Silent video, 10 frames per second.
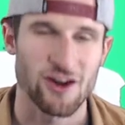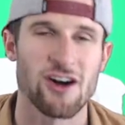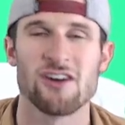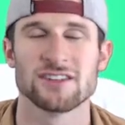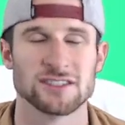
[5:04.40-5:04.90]

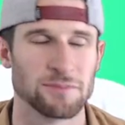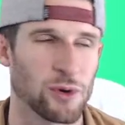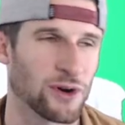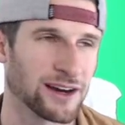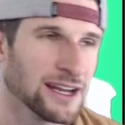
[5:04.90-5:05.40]
all the
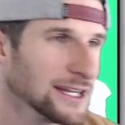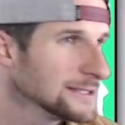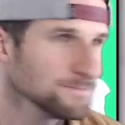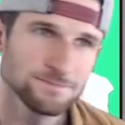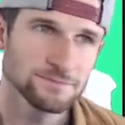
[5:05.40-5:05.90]
support.
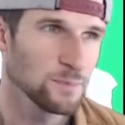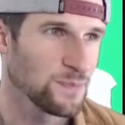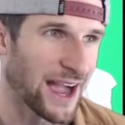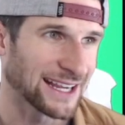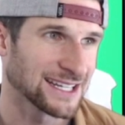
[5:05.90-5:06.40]

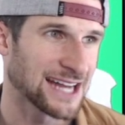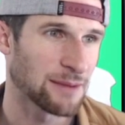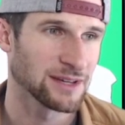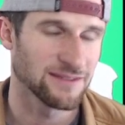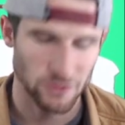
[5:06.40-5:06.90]
I
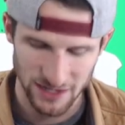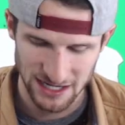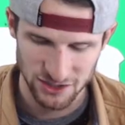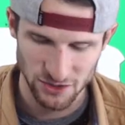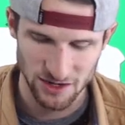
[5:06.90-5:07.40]
cannot believe that we
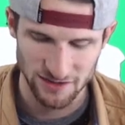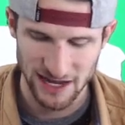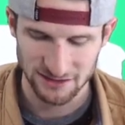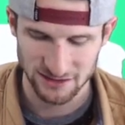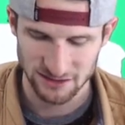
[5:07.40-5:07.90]
hit
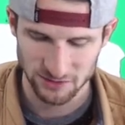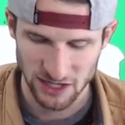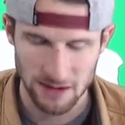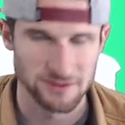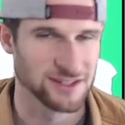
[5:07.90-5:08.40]
200,000
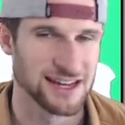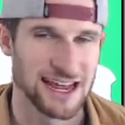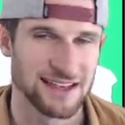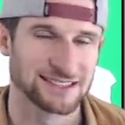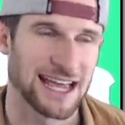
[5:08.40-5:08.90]
subscribers
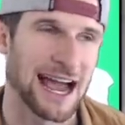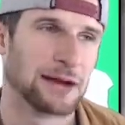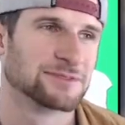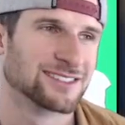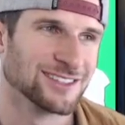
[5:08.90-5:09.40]
today. That's
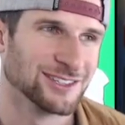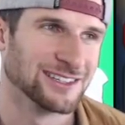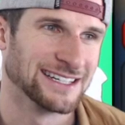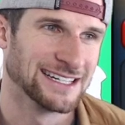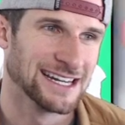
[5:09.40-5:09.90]

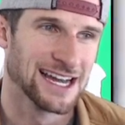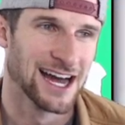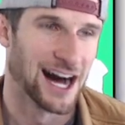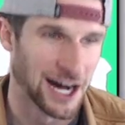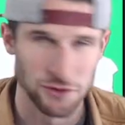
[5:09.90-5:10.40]
absolutely
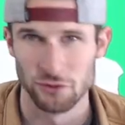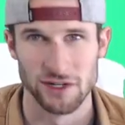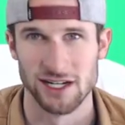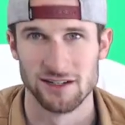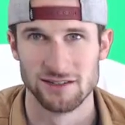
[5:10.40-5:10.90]

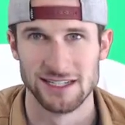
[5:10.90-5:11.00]
unreal.